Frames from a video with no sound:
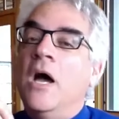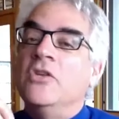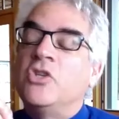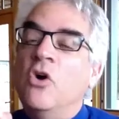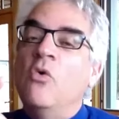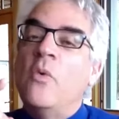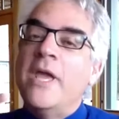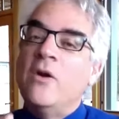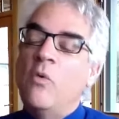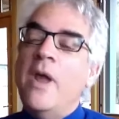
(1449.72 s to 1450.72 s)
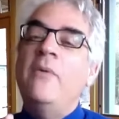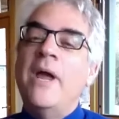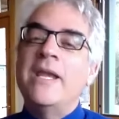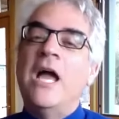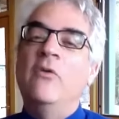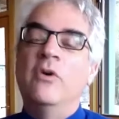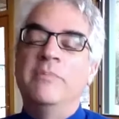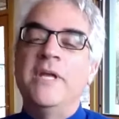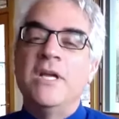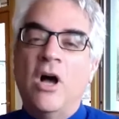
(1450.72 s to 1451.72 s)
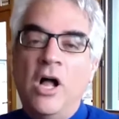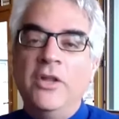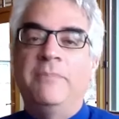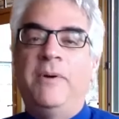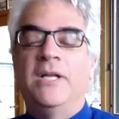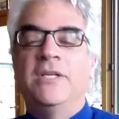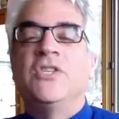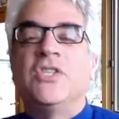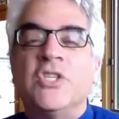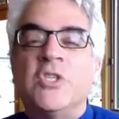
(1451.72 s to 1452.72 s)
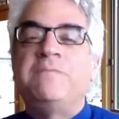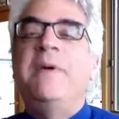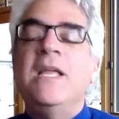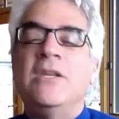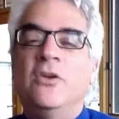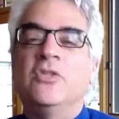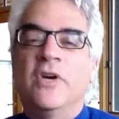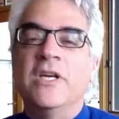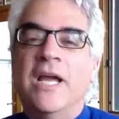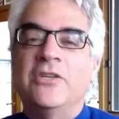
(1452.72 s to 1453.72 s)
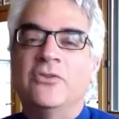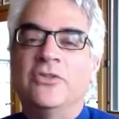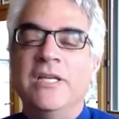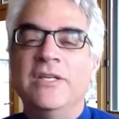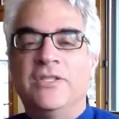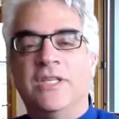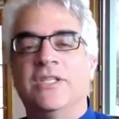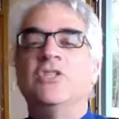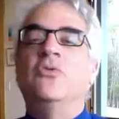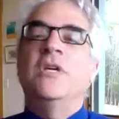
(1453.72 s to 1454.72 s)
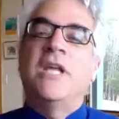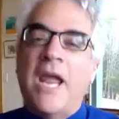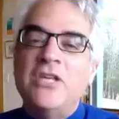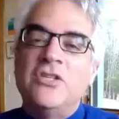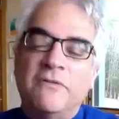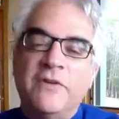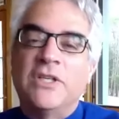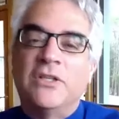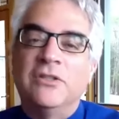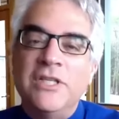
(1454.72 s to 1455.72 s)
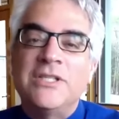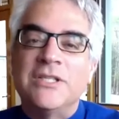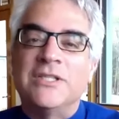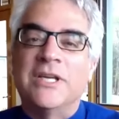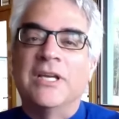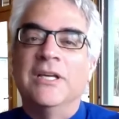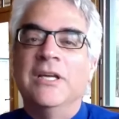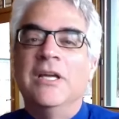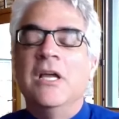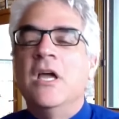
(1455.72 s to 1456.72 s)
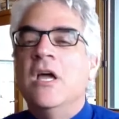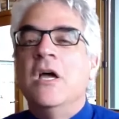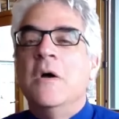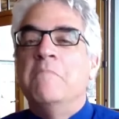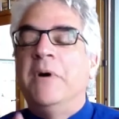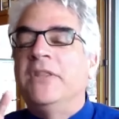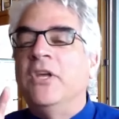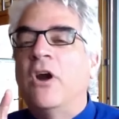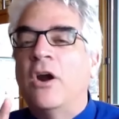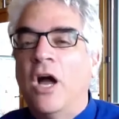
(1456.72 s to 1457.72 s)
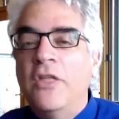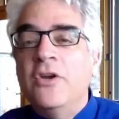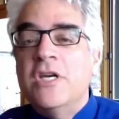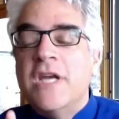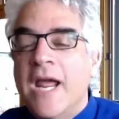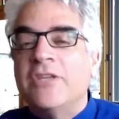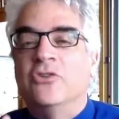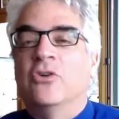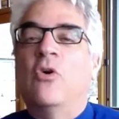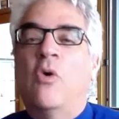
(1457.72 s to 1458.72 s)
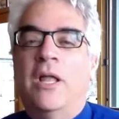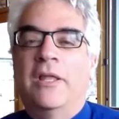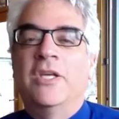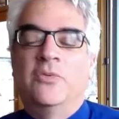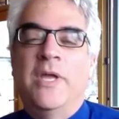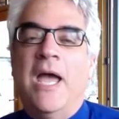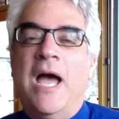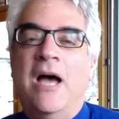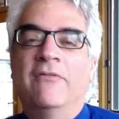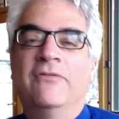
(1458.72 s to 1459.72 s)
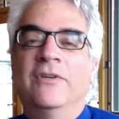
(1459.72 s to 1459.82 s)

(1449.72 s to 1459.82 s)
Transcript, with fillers: so, in a way, right now, we're being called upon to suspend those very natural tendencies and to engage in physical distancing. But there are other natural qualities we have